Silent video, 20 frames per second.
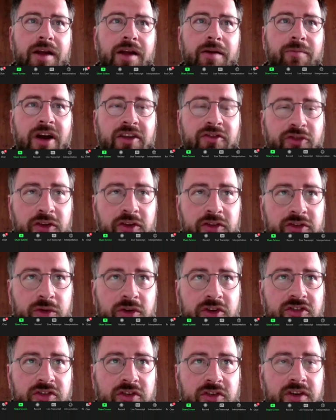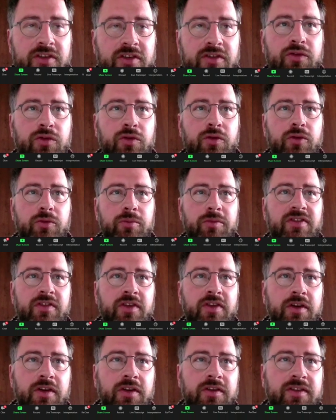My first question is to
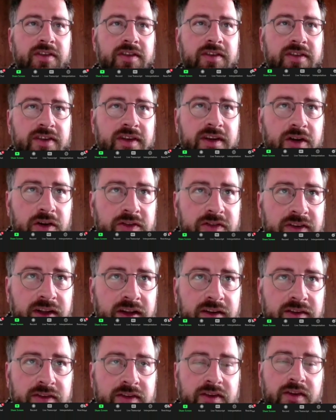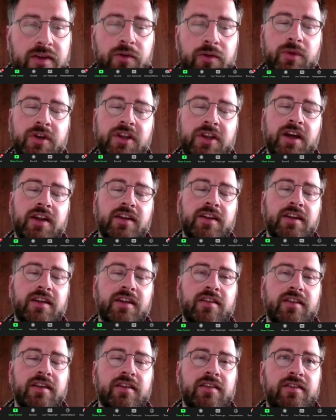Mr. Tsitsikostas regarding
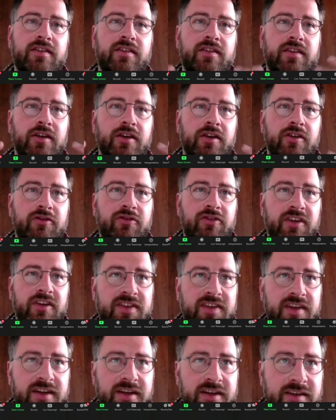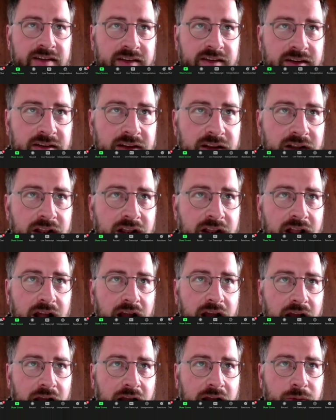this facility.
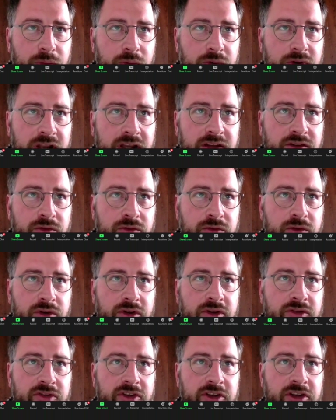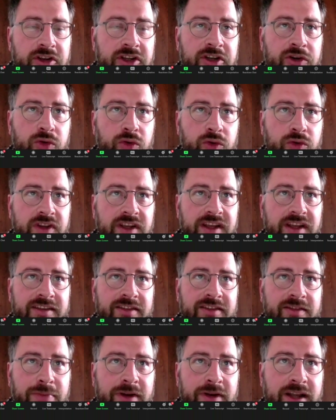I would like to know if he could
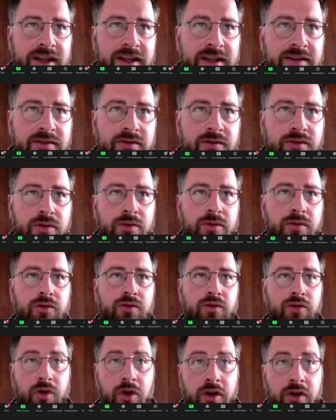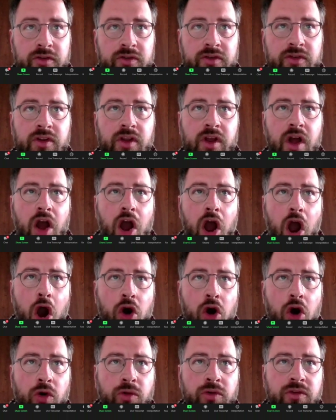explain to us
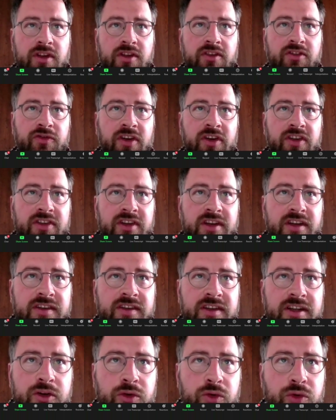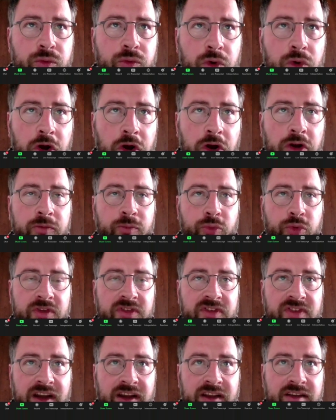how this facility could work
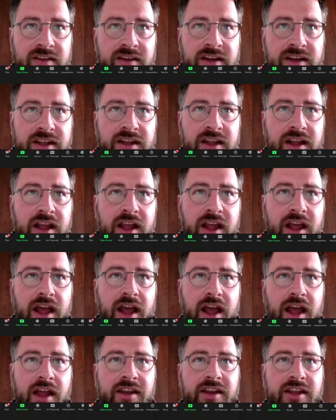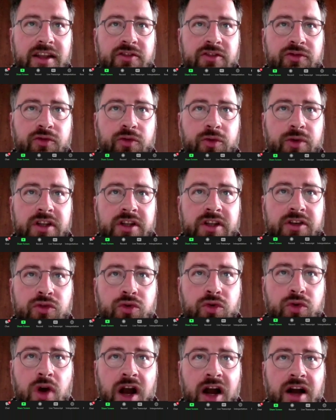precisely, and if we
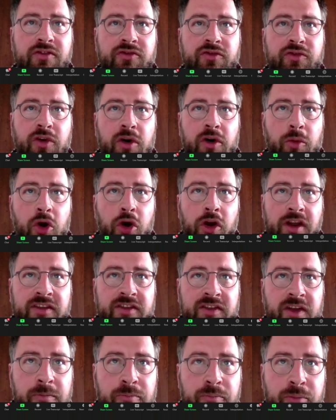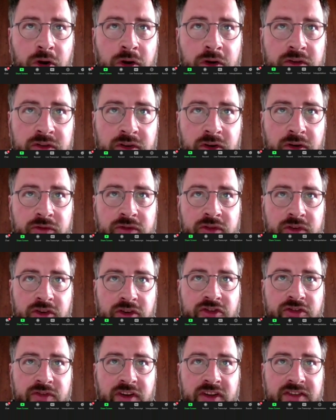do have former examples of
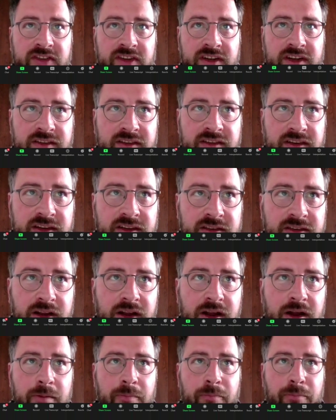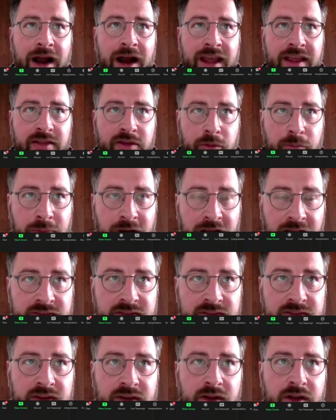such facilities by the
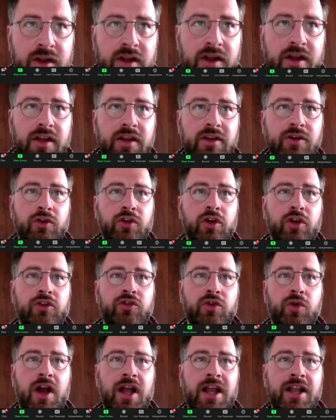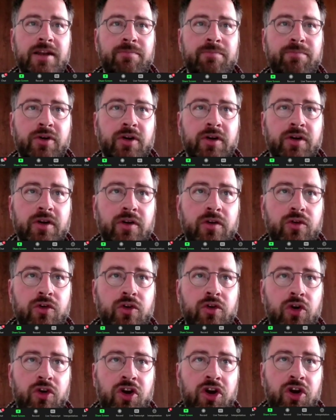past, in order to help
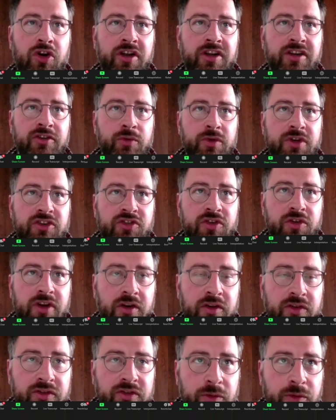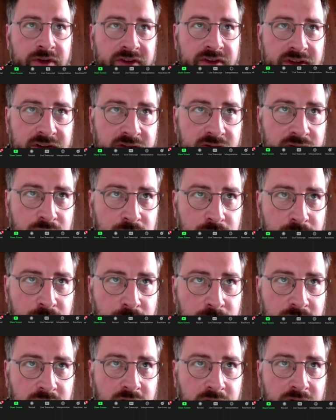local and regional authorities to
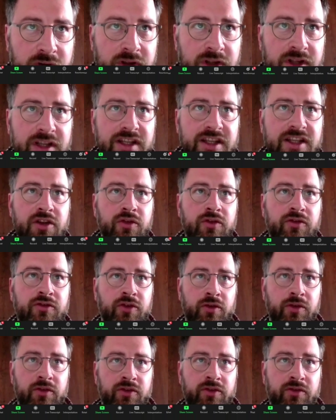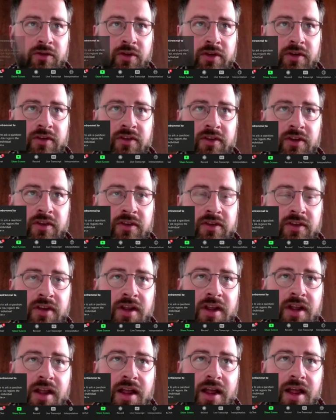use EU funds, for instance.
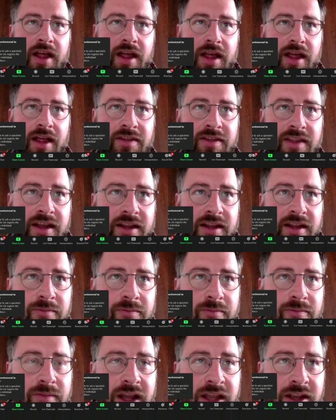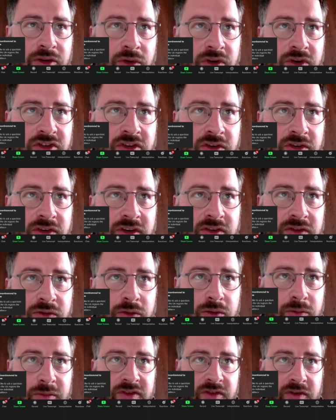And then my question is to
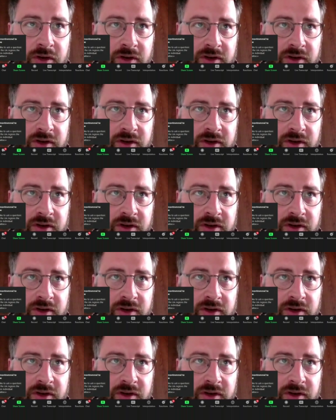Mr.